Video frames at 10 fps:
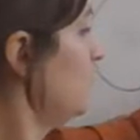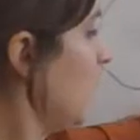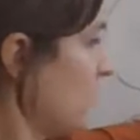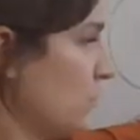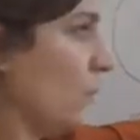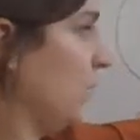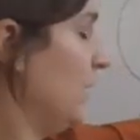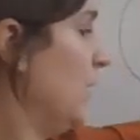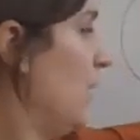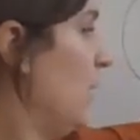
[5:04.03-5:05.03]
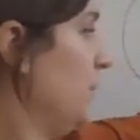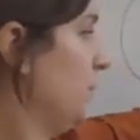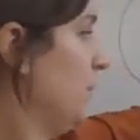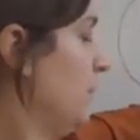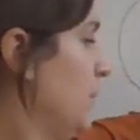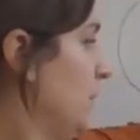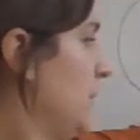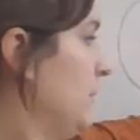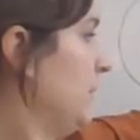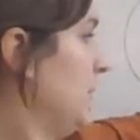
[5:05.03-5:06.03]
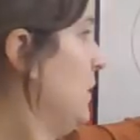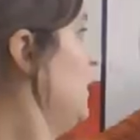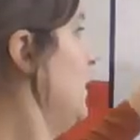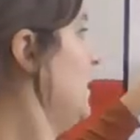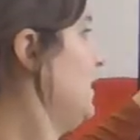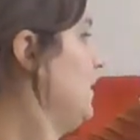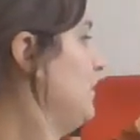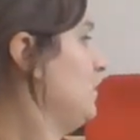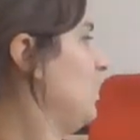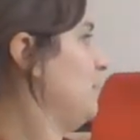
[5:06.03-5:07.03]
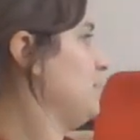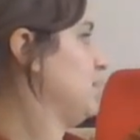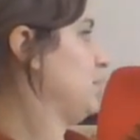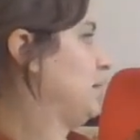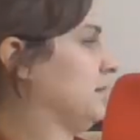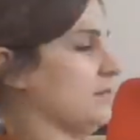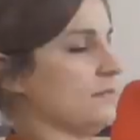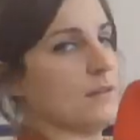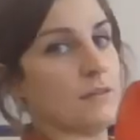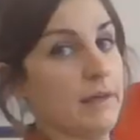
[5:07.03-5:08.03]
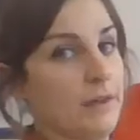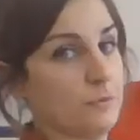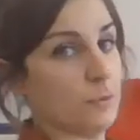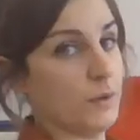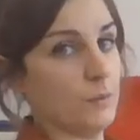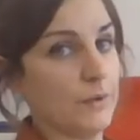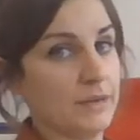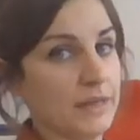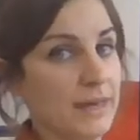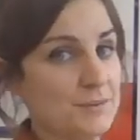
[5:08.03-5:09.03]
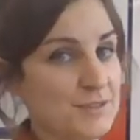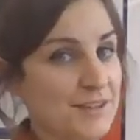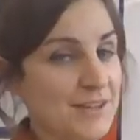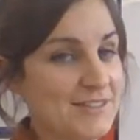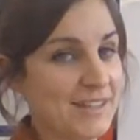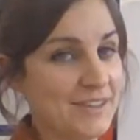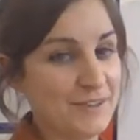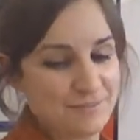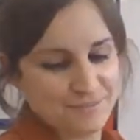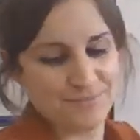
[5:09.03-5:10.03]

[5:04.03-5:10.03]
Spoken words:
That's what we know. Here's our missing bits. That's what we're working out today together.